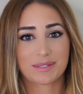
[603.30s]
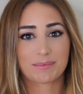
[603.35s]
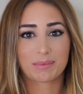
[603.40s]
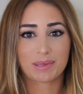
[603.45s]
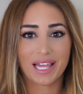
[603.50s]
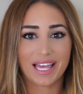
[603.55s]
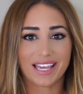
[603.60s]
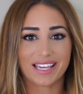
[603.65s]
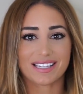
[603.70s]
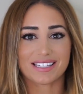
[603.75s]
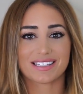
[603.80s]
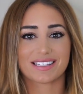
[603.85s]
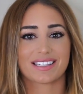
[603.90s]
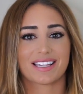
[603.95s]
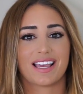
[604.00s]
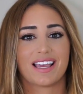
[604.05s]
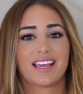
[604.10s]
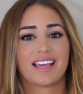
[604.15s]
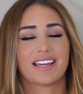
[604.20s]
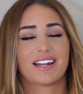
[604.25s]
this
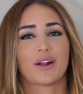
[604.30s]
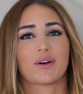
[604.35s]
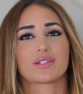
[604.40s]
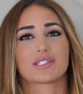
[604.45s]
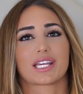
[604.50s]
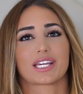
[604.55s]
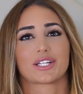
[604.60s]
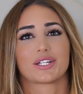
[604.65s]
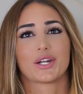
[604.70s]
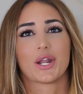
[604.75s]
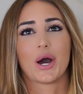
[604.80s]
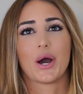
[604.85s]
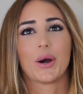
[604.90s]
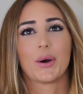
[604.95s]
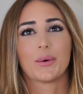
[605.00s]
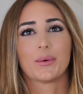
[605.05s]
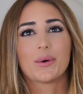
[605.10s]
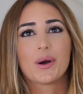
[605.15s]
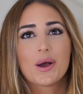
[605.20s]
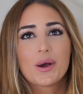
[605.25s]
place. And I was like,
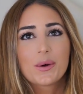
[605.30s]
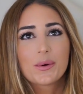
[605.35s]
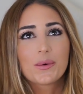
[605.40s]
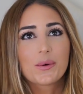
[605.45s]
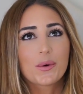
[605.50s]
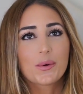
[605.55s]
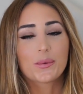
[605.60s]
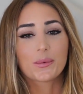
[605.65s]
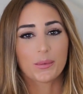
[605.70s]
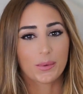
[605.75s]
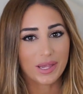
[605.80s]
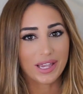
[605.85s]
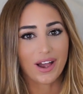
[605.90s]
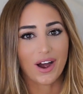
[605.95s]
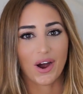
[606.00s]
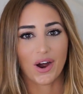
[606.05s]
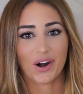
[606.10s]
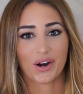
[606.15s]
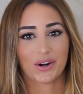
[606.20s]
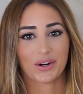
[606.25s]
no, we
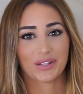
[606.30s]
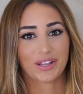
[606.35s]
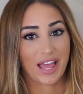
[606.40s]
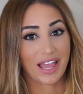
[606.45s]
are.